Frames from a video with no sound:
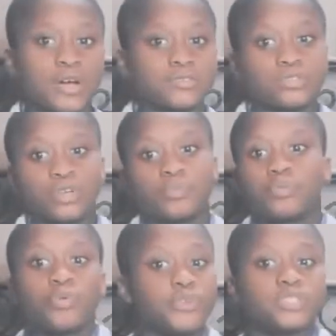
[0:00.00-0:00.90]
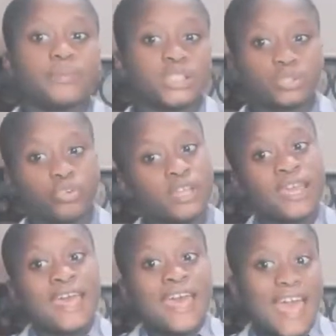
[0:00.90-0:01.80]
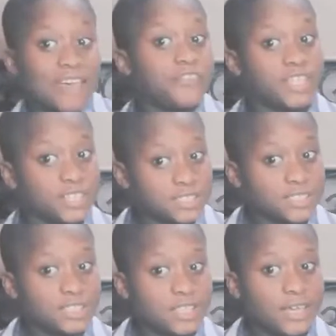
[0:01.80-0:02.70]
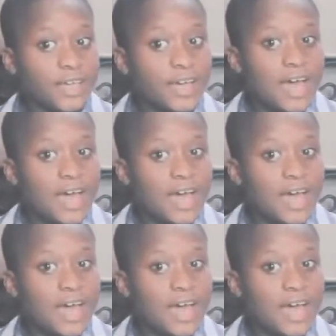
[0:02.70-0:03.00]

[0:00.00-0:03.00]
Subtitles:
you also got to prove it by showing evidence.